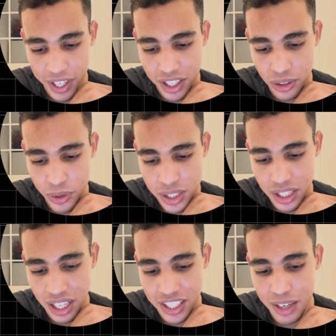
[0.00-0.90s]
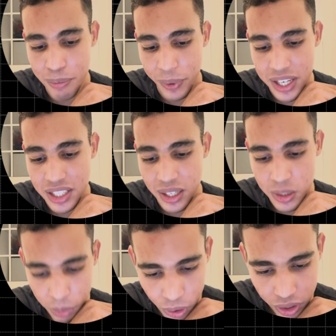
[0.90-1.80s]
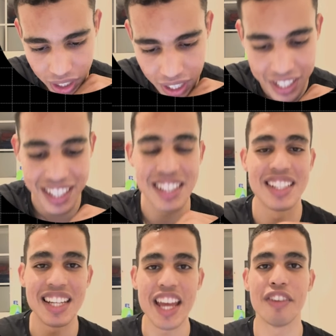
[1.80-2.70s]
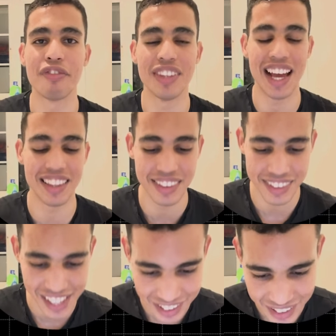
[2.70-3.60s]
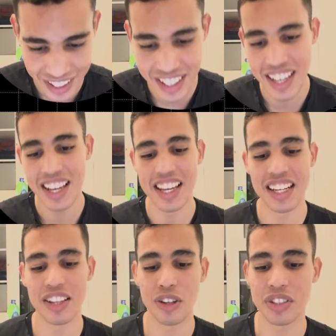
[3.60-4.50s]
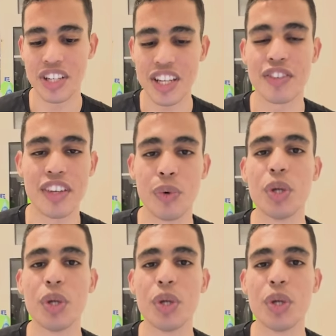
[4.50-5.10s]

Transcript: I can do is that I can press export and I can save that data in a .csv,